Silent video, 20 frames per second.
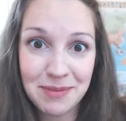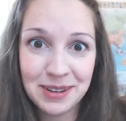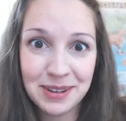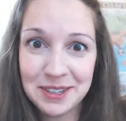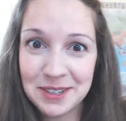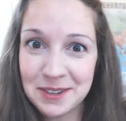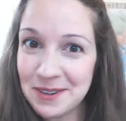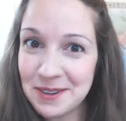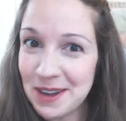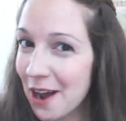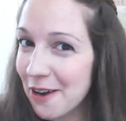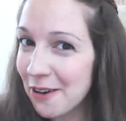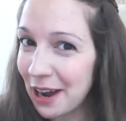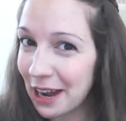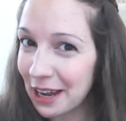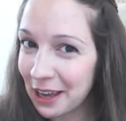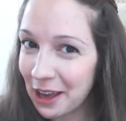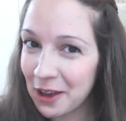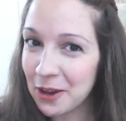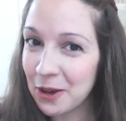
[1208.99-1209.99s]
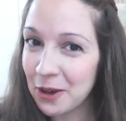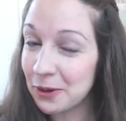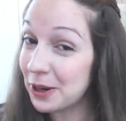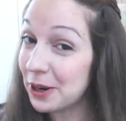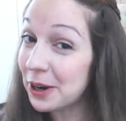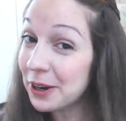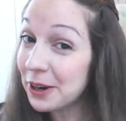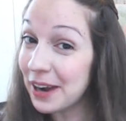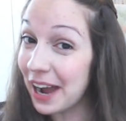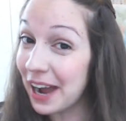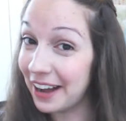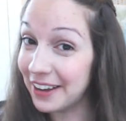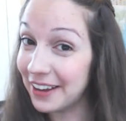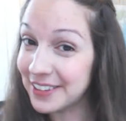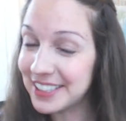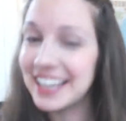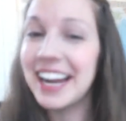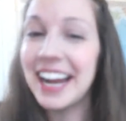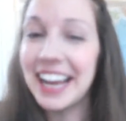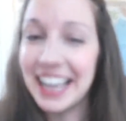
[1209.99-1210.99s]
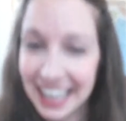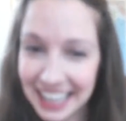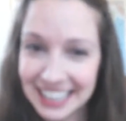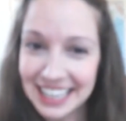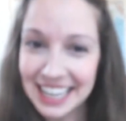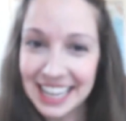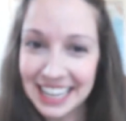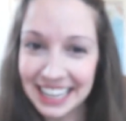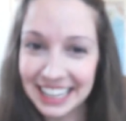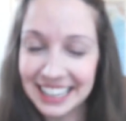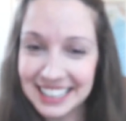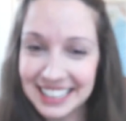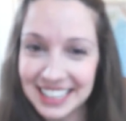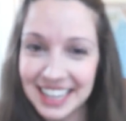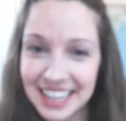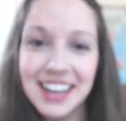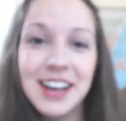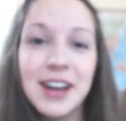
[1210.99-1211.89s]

So now I can go to her house and I can eat it.